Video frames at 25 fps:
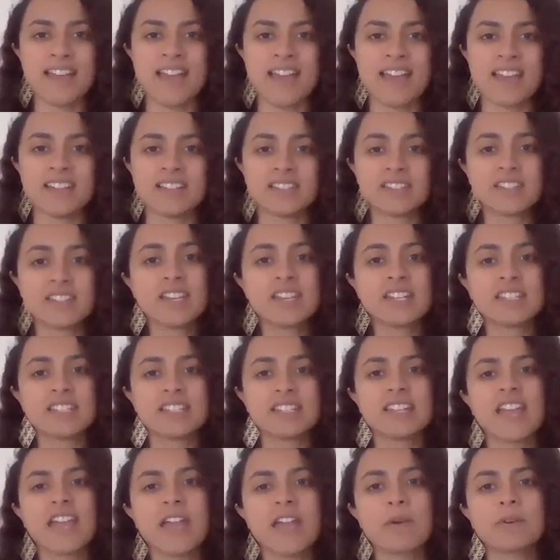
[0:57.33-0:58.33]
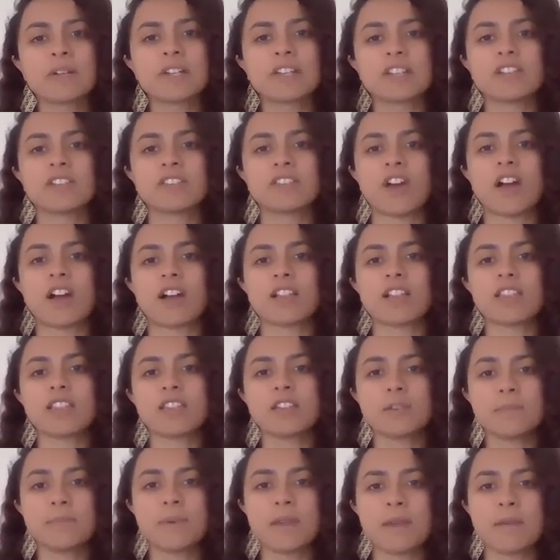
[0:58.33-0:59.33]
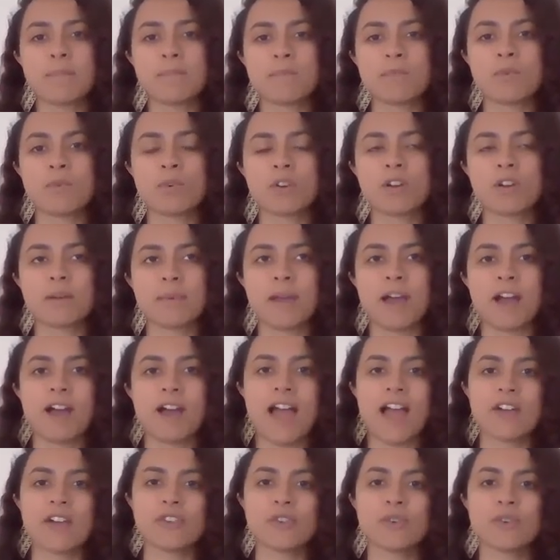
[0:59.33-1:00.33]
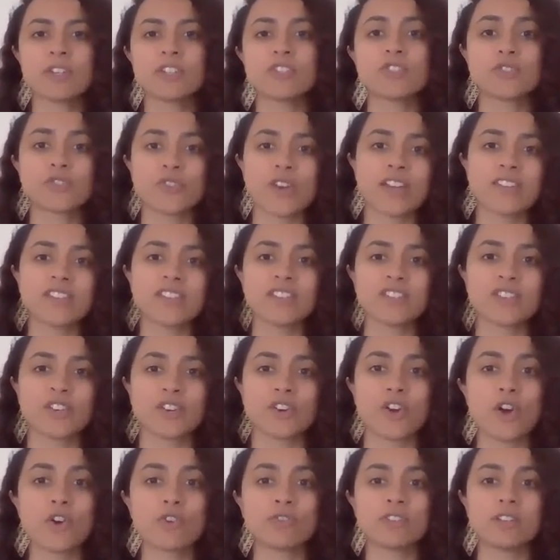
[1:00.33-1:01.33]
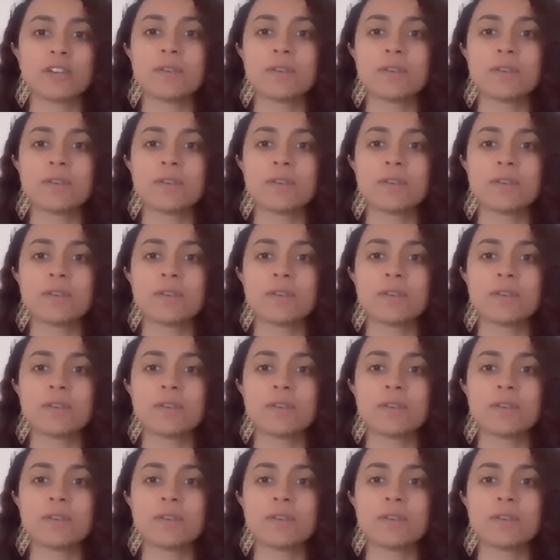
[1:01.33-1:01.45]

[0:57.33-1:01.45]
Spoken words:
And today I wanted to talk a little bit more about how you can strengthen your own